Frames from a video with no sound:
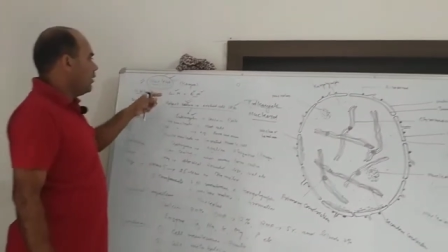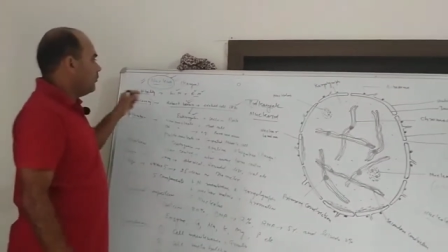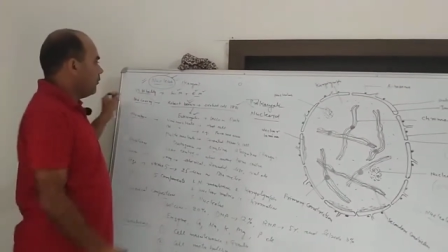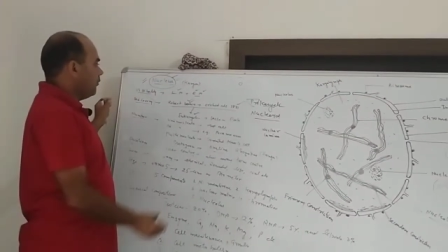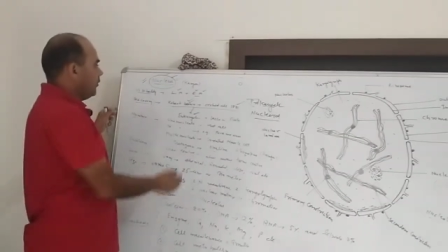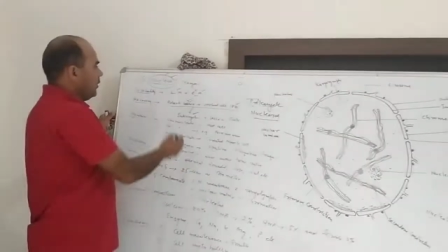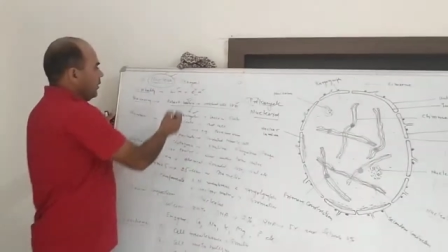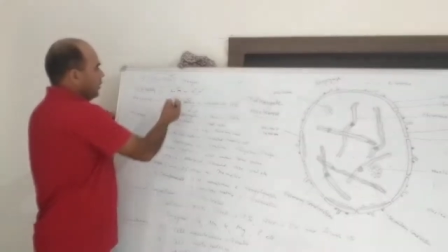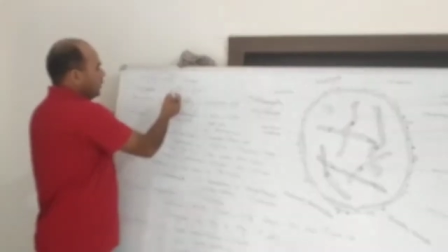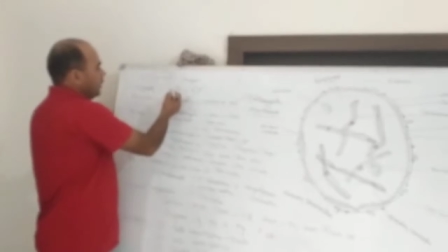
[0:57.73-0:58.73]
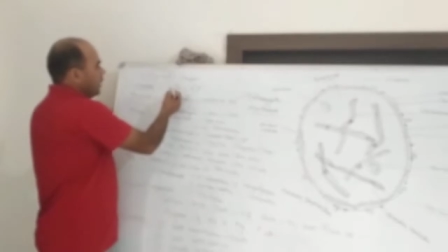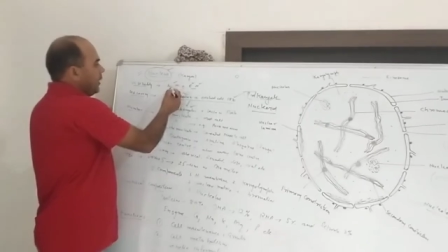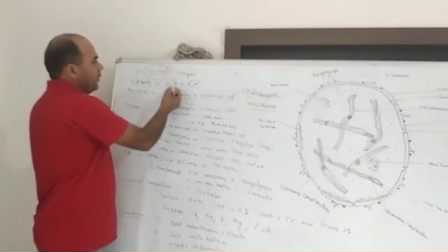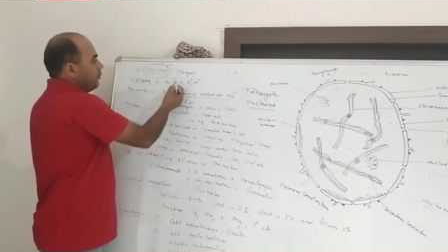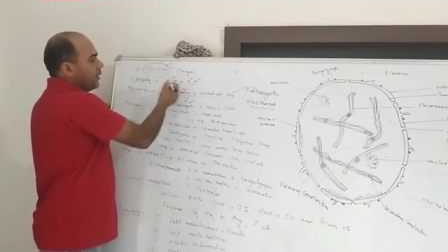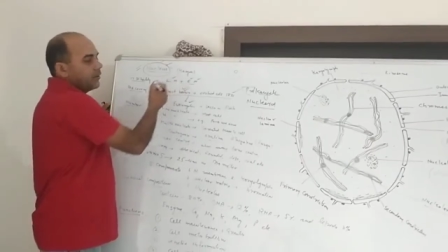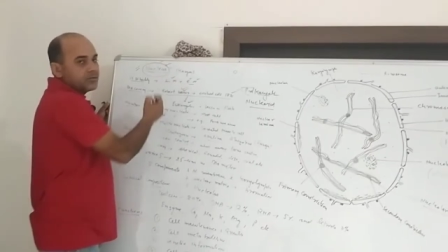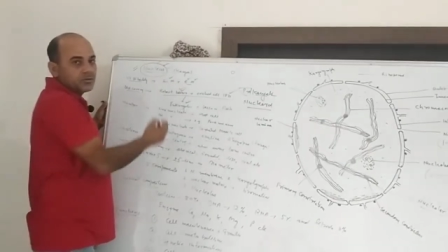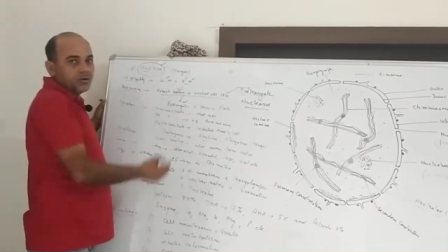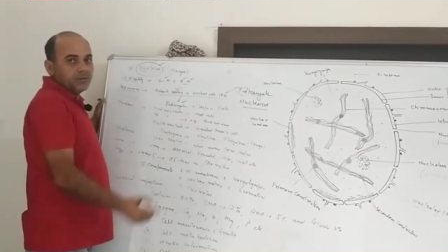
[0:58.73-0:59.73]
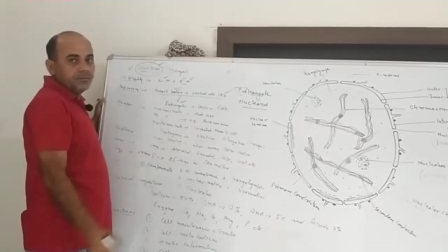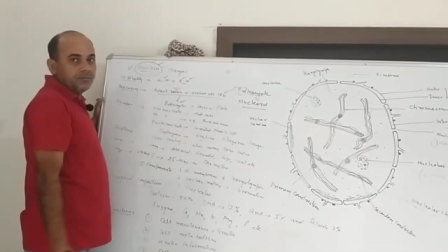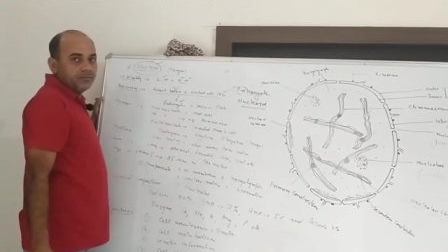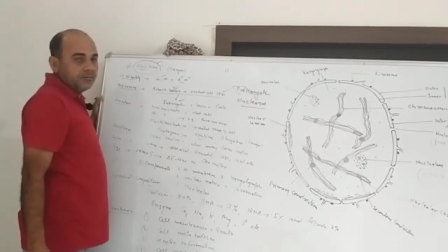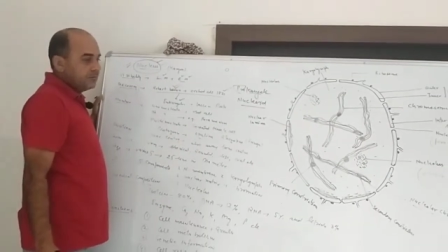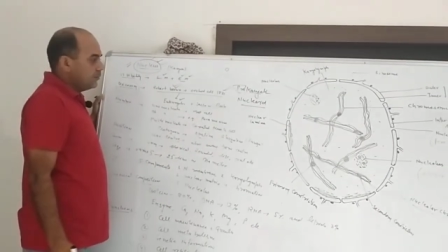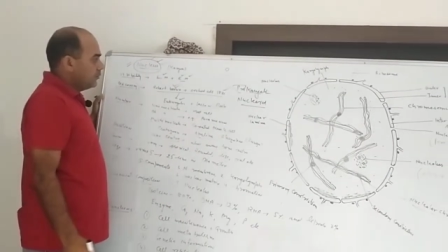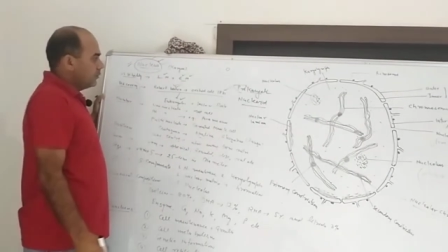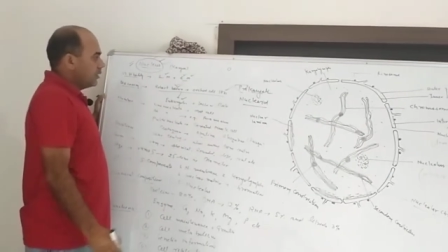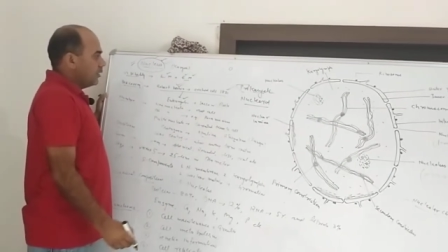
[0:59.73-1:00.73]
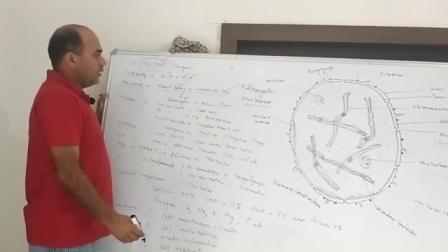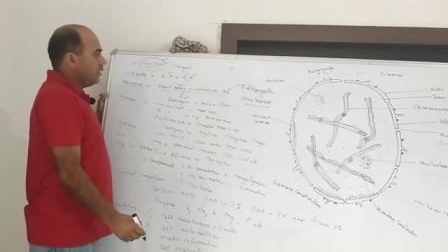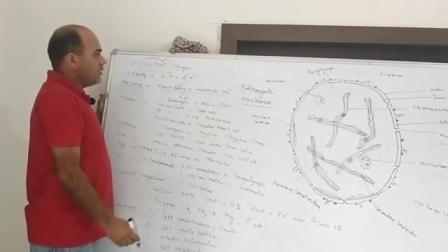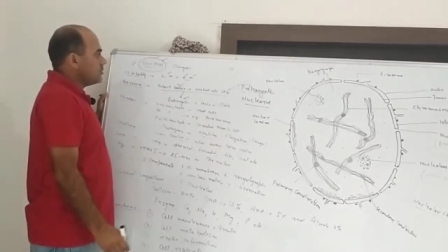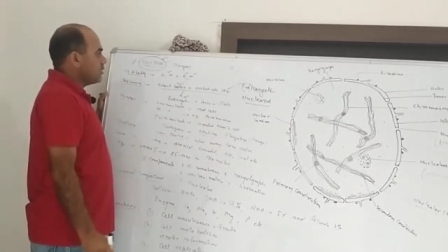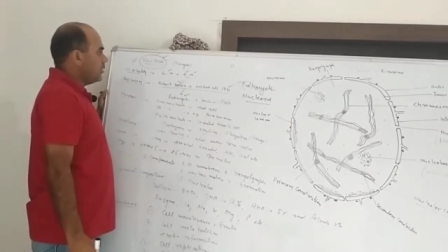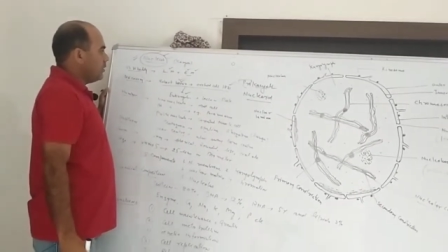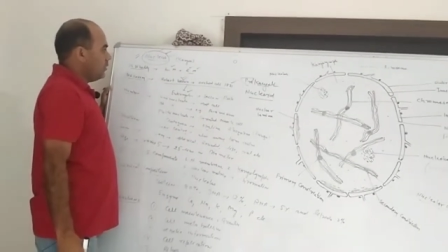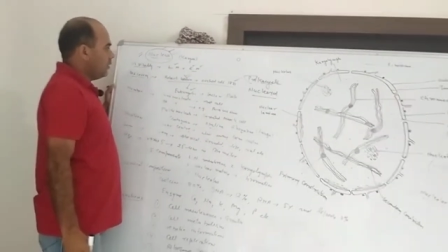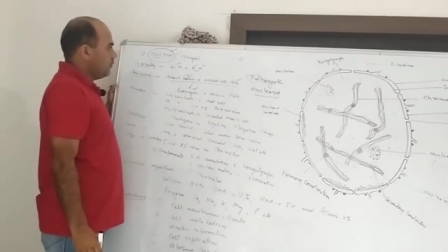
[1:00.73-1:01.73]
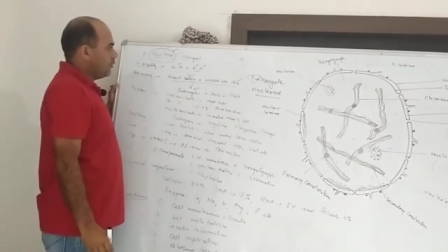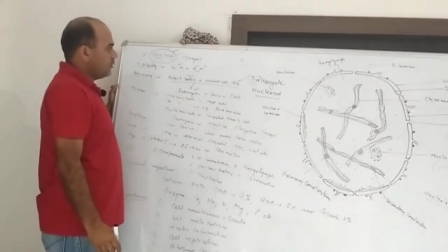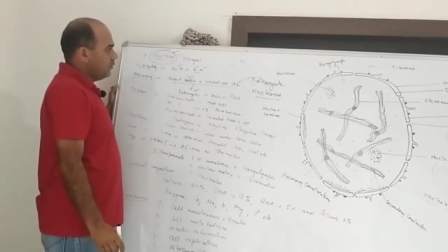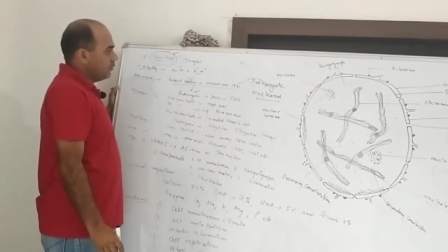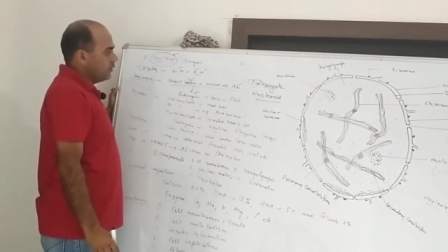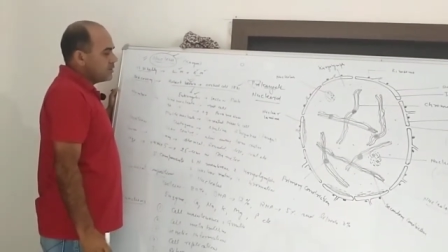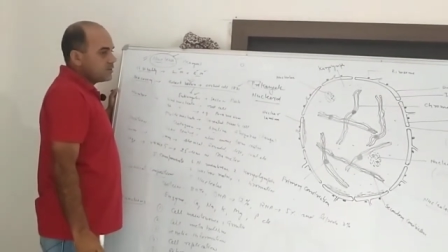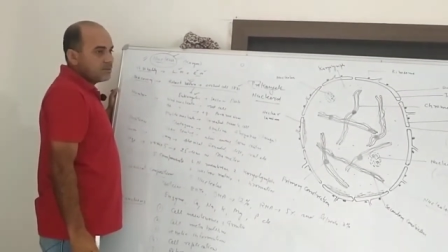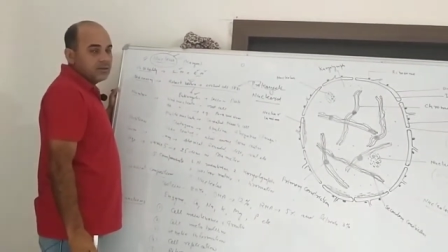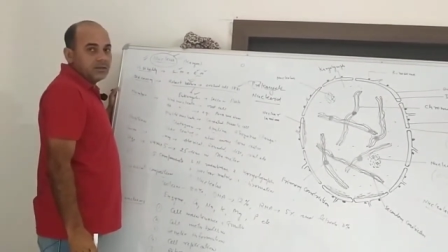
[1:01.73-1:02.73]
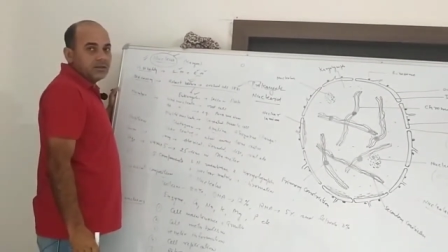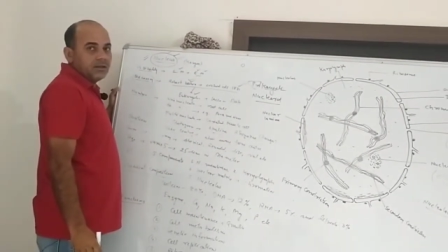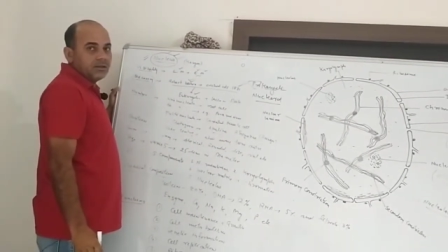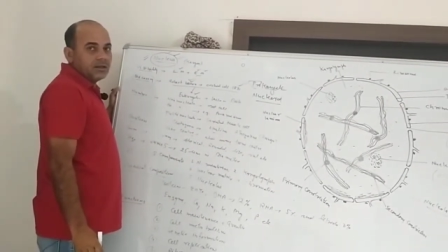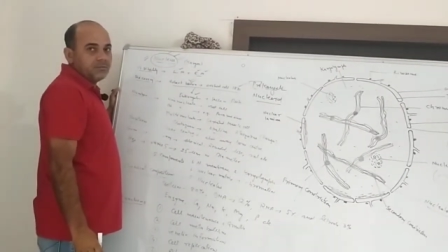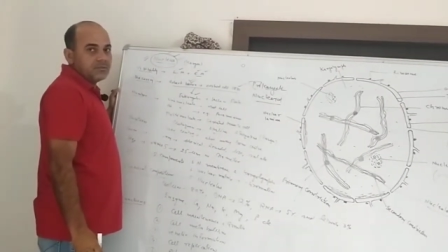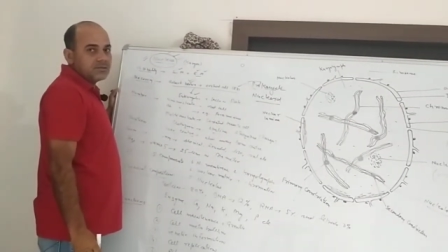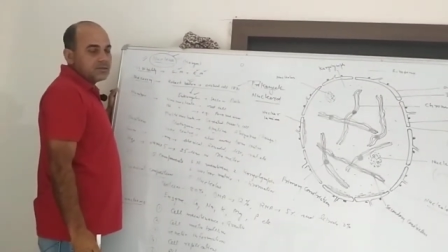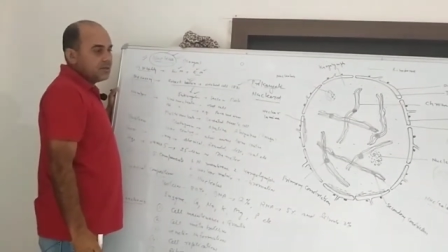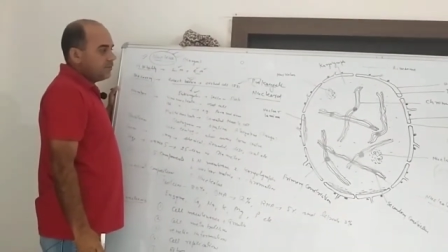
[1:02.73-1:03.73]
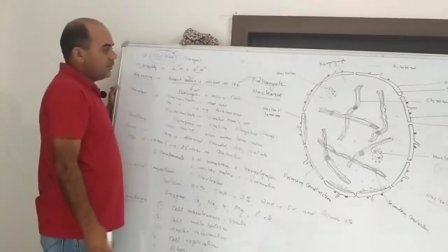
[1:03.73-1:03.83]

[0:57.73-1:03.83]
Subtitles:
help of a light microscope. The detailed study about the nucleus, it can be seen